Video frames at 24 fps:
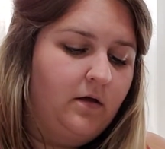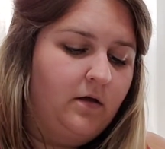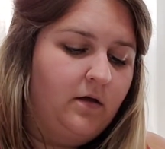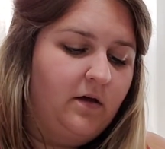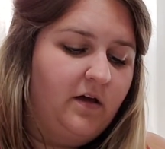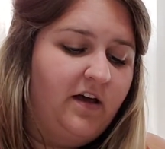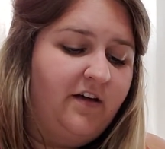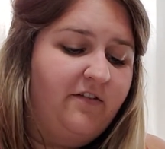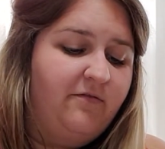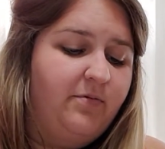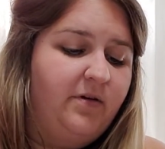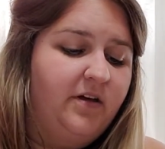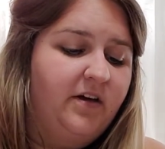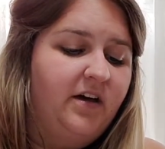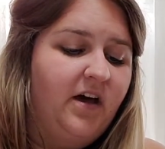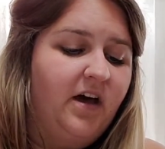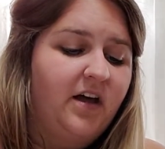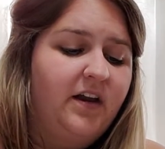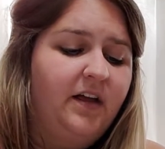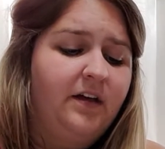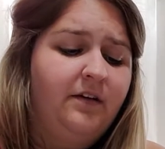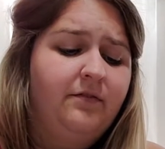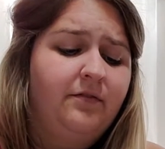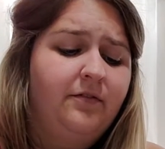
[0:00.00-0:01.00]
I've been
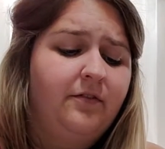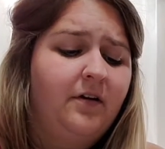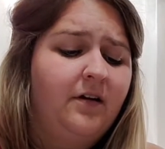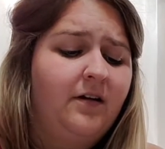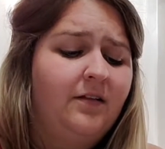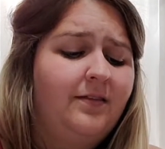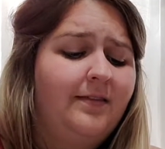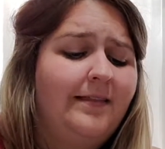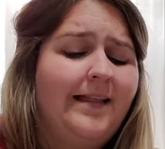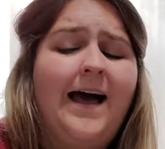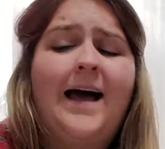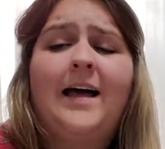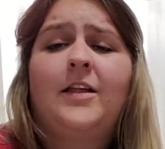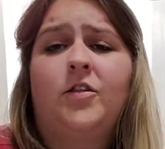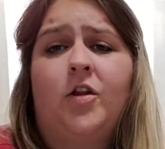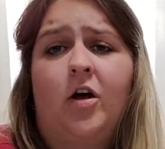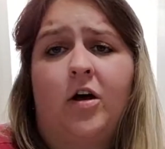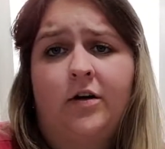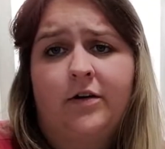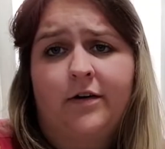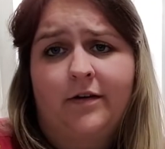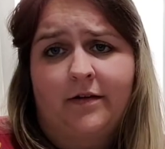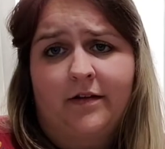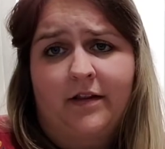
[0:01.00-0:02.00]
cutting for a lot
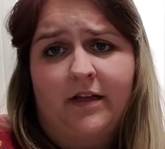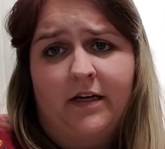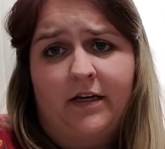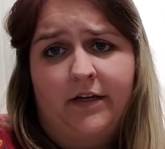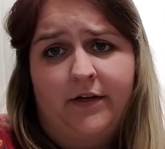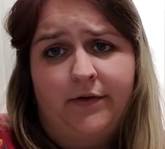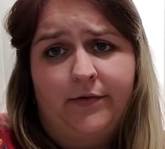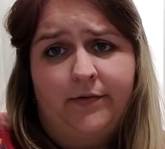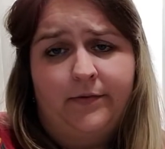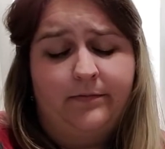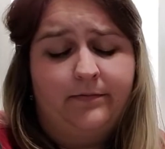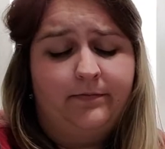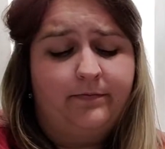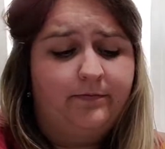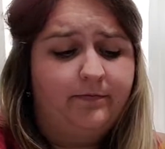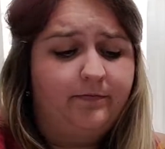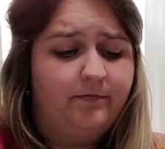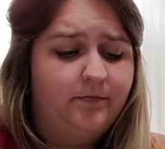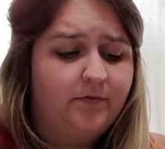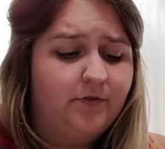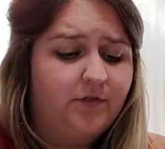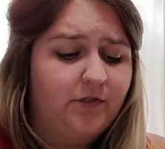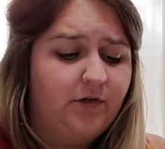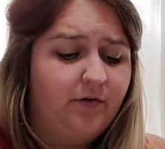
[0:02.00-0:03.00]
longer than you.
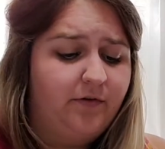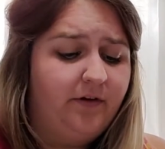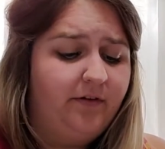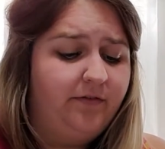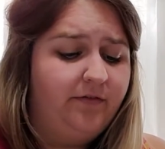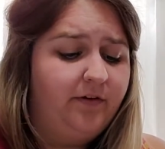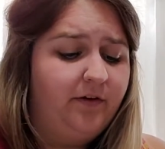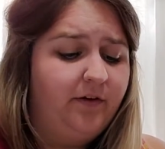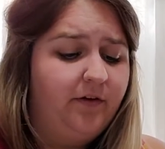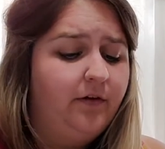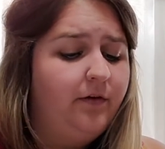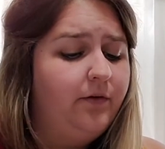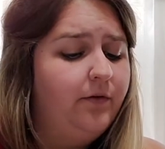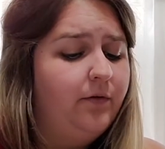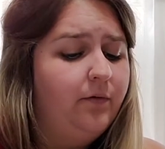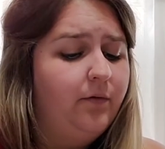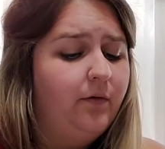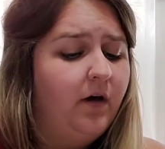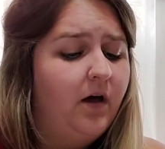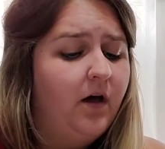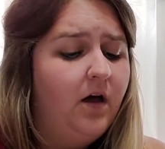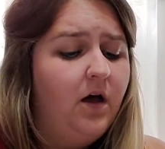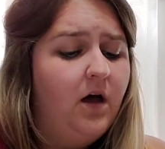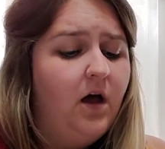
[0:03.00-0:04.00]
So if
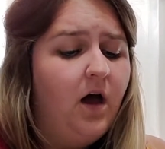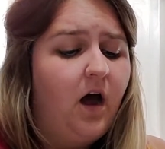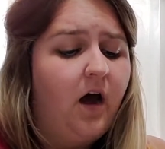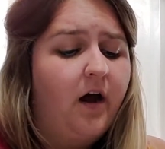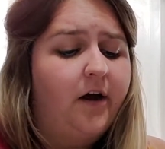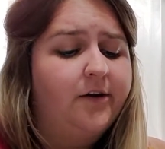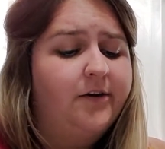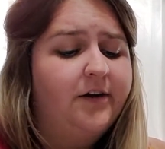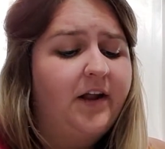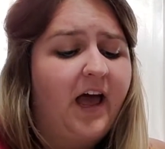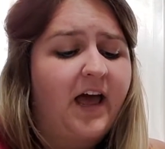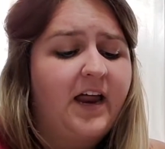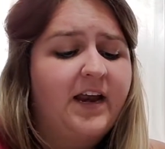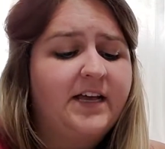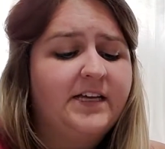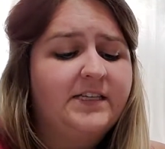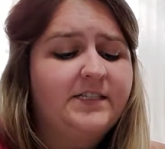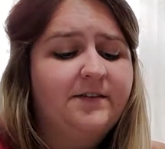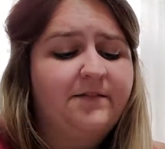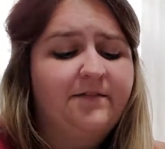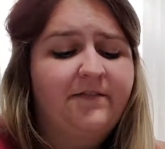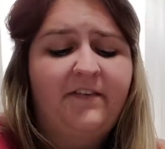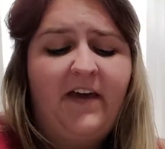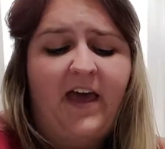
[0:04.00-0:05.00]
you are not
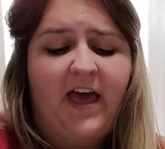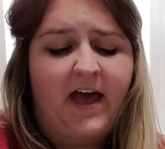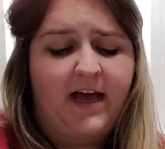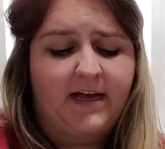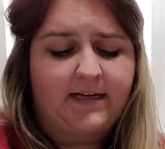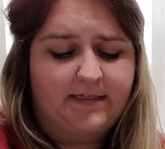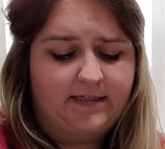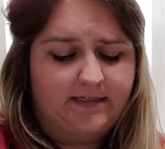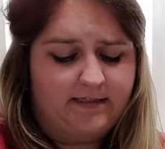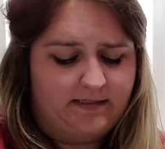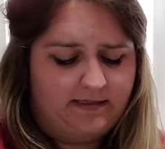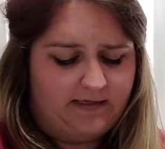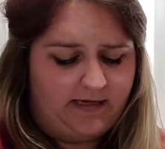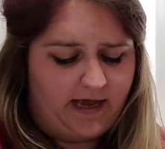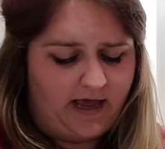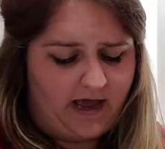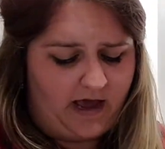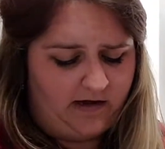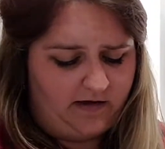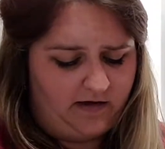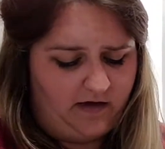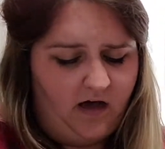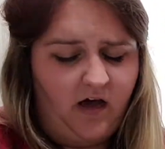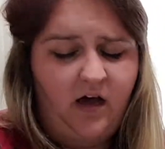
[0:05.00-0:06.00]
as fast
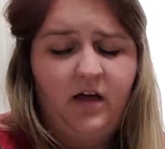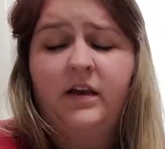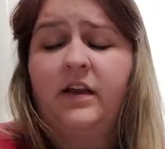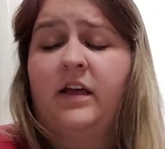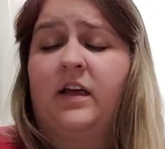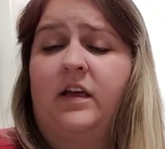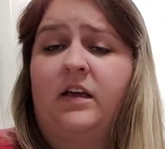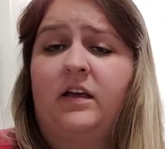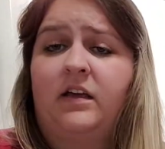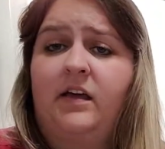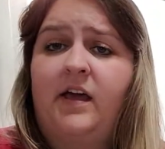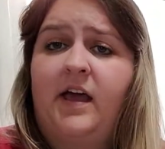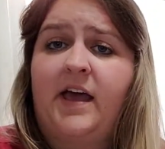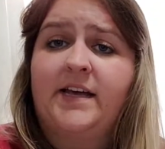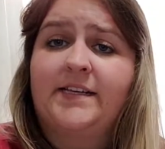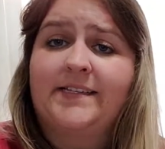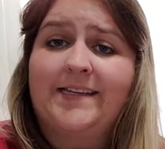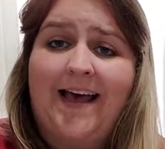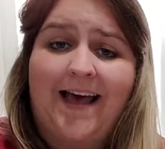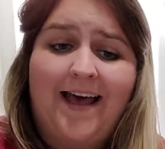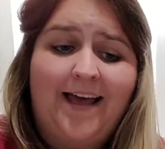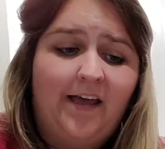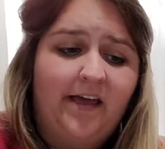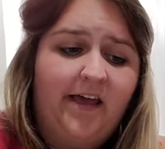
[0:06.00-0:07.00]
at cutting as
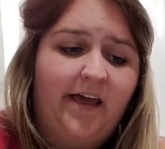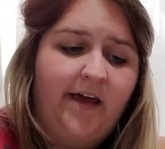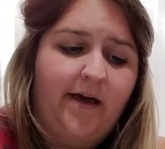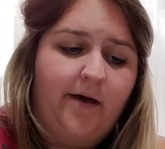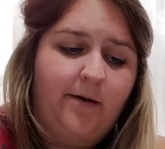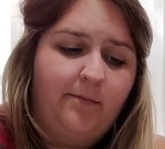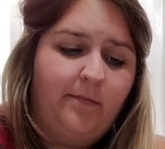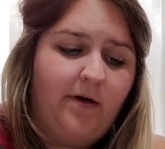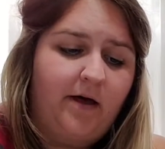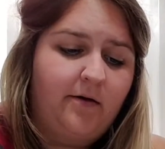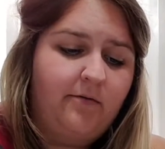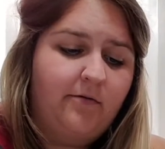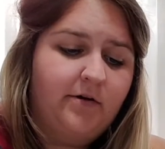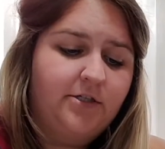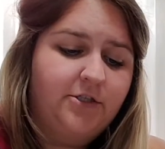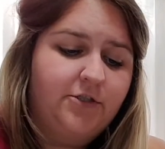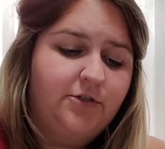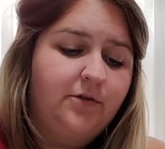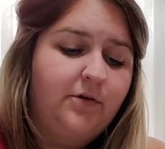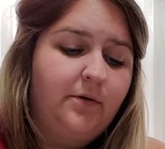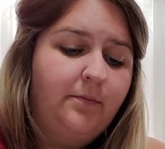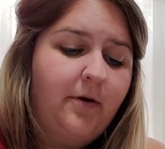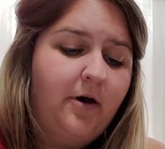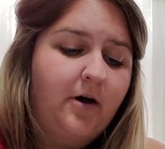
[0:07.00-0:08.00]
I am, I want
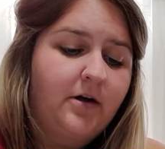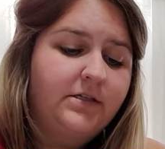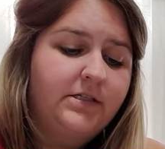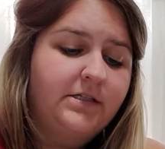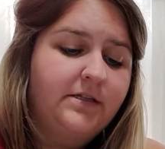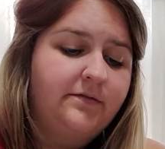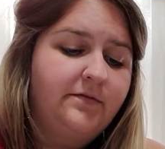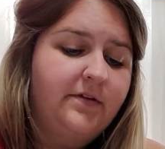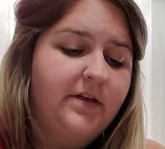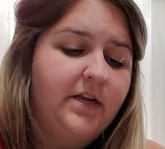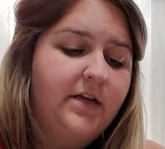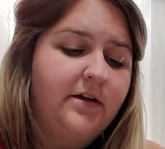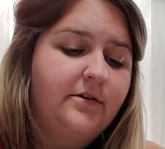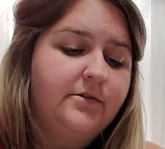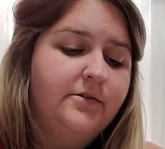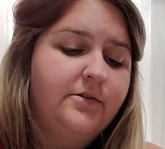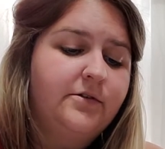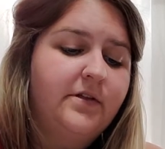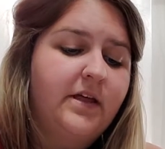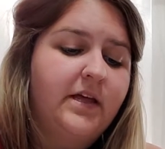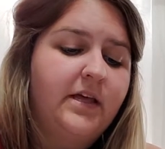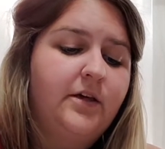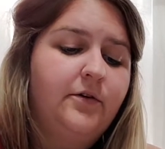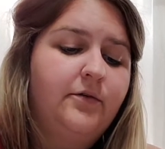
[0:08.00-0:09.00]
you to pause the video so
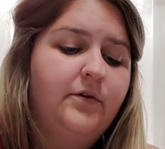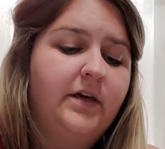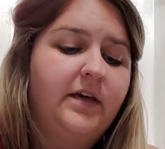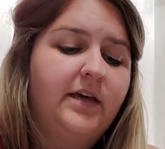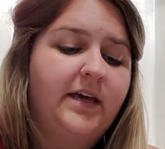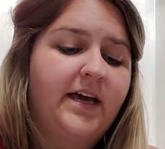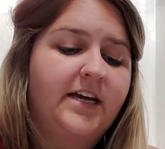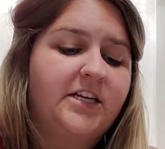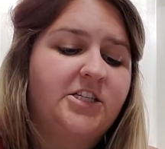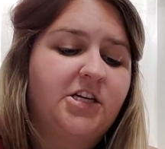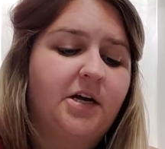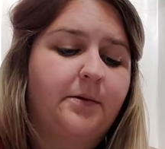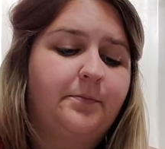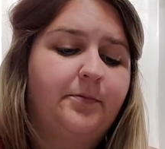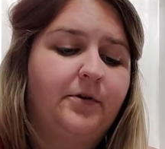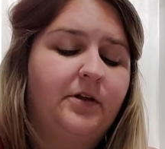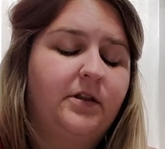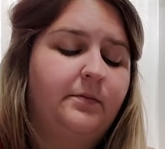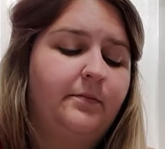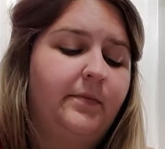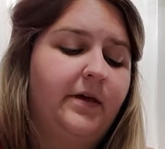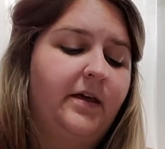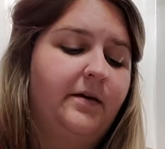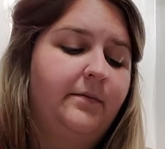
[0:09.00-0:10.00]
that you can catch up
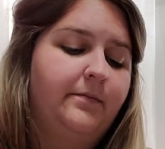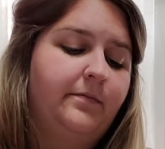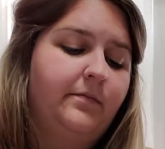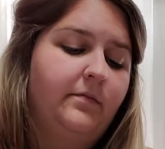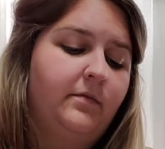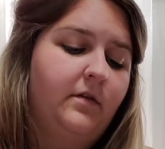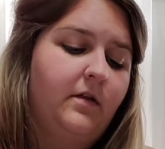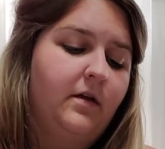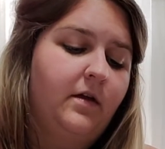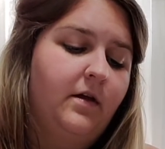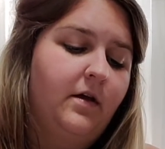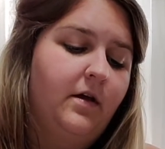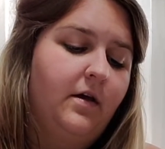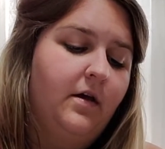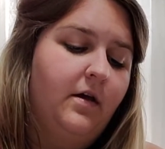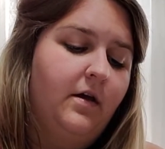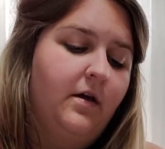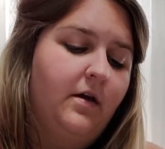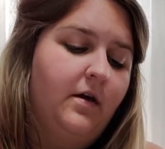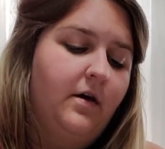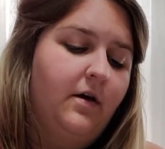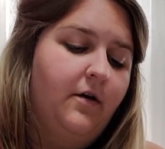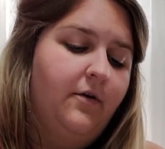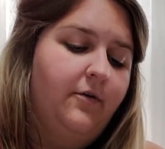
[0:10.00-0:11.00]
with me.
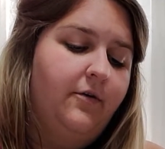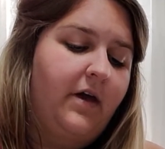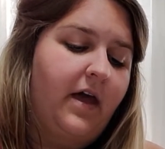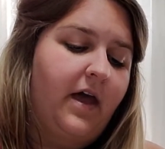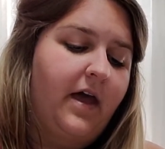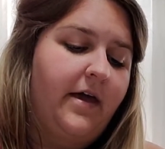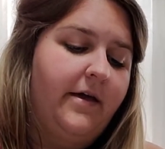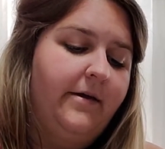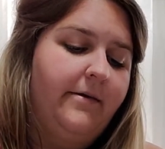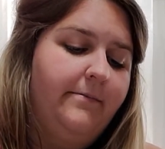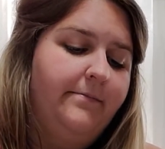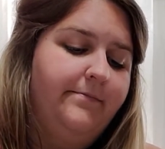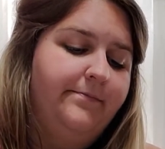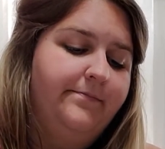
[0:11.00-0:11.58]
Okay?